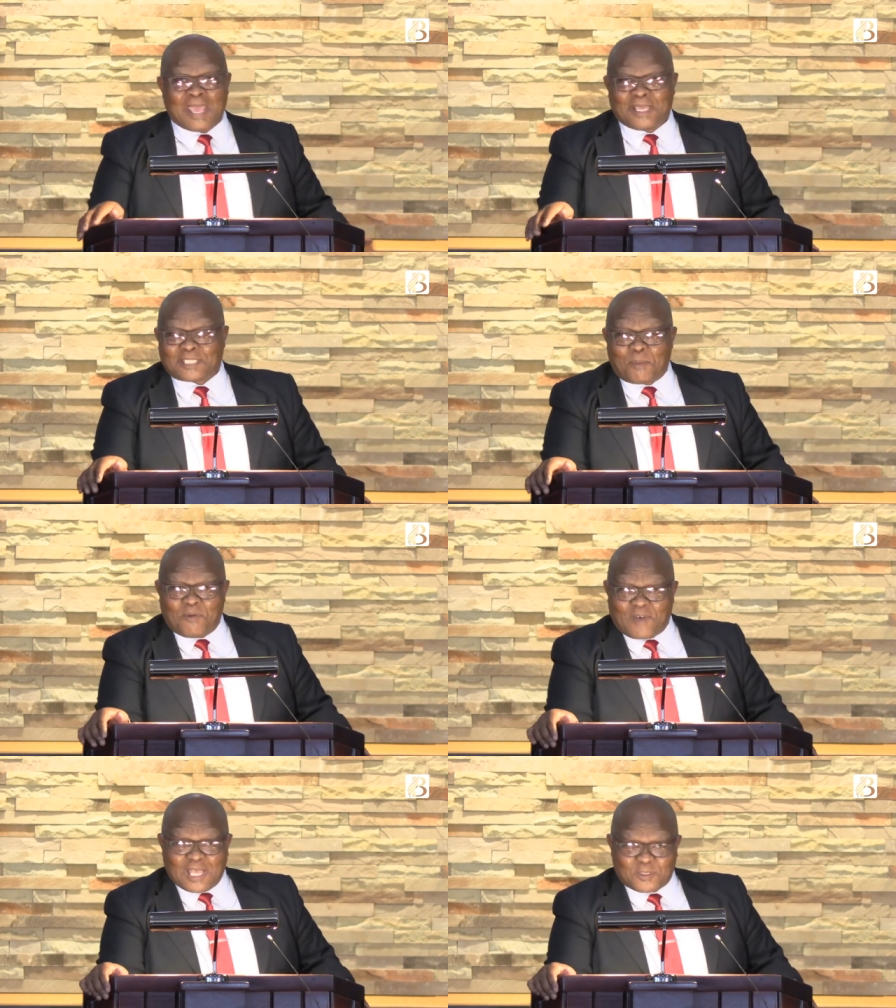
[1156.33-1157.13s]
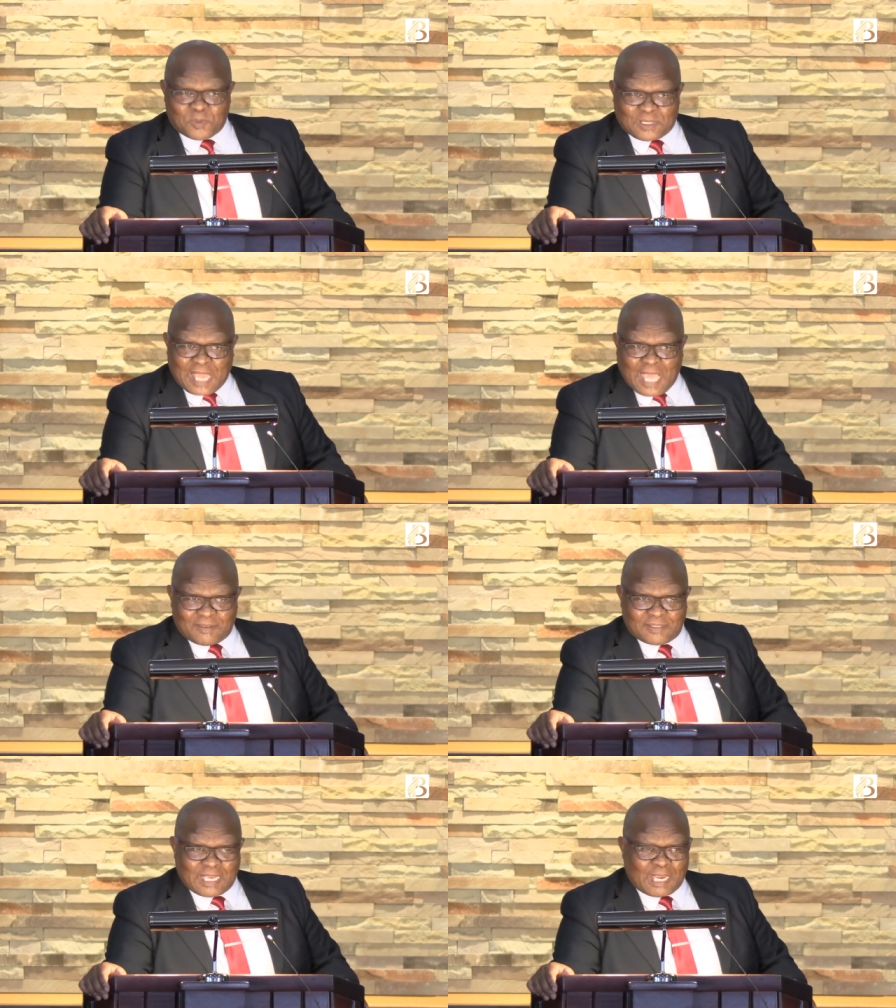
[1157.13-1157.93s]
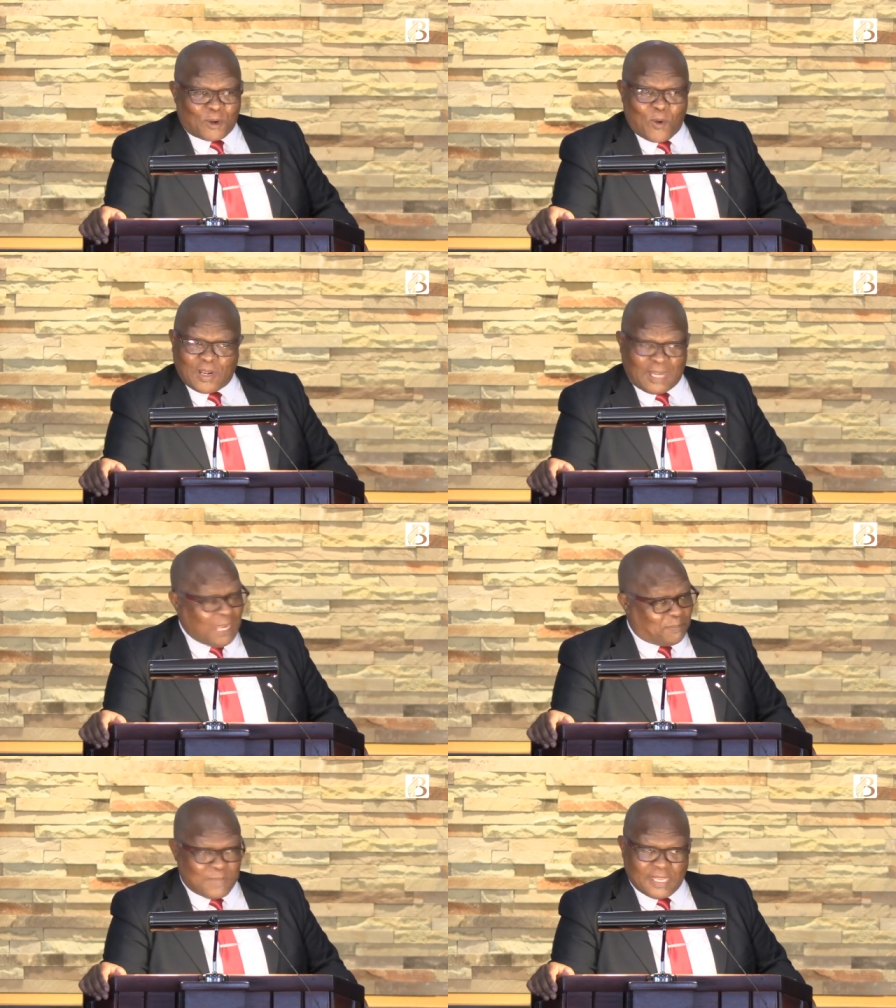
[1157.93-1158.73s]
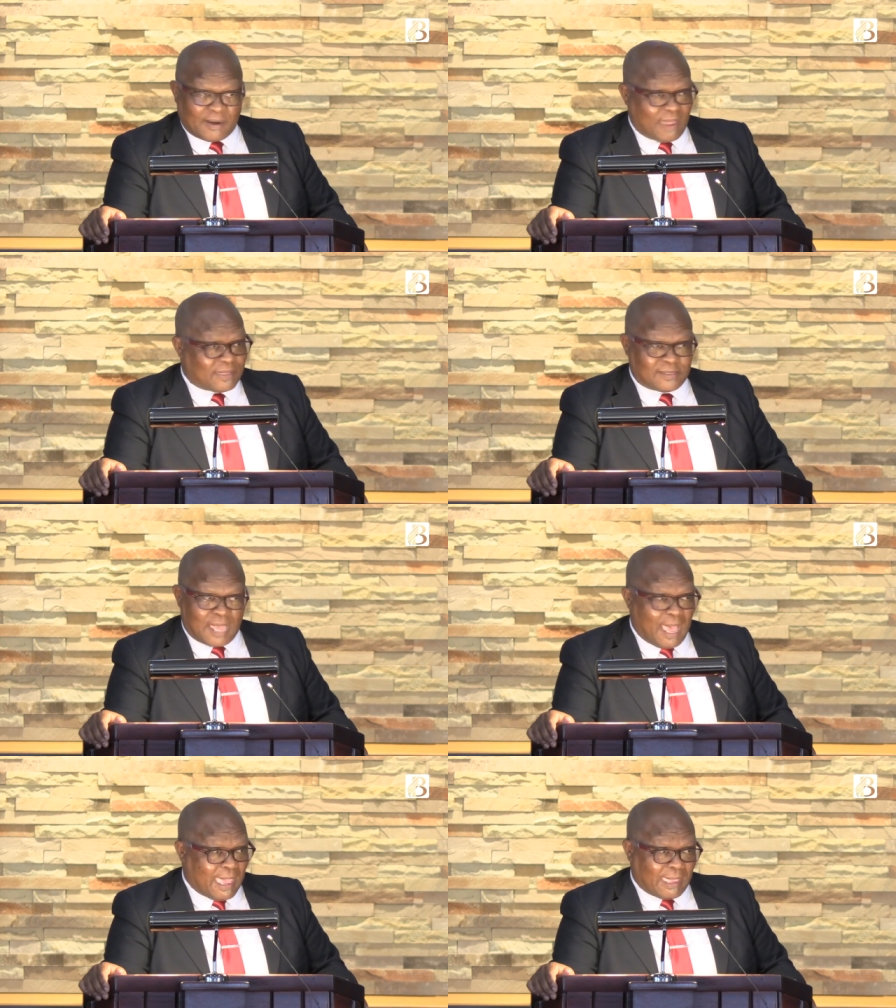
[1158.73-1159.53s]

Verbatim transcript: some of us would like to say that, Lord, let me rather die.